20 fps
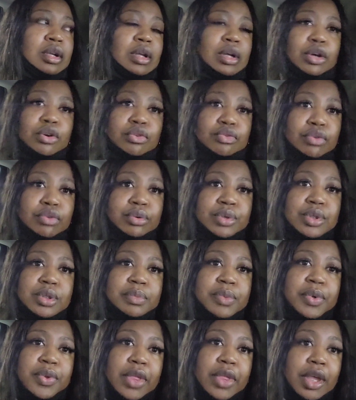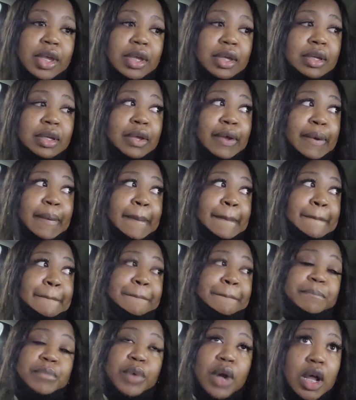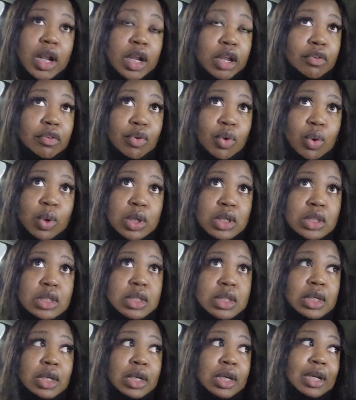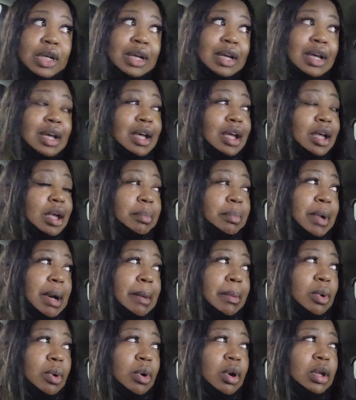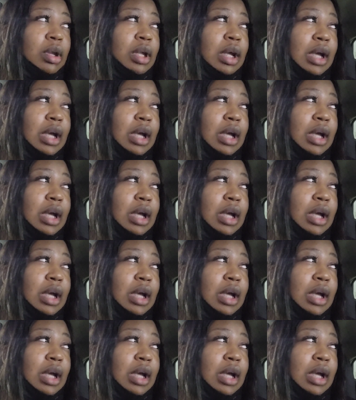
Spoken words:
like a fruit smoothie, broccoli, of course, and popcorn.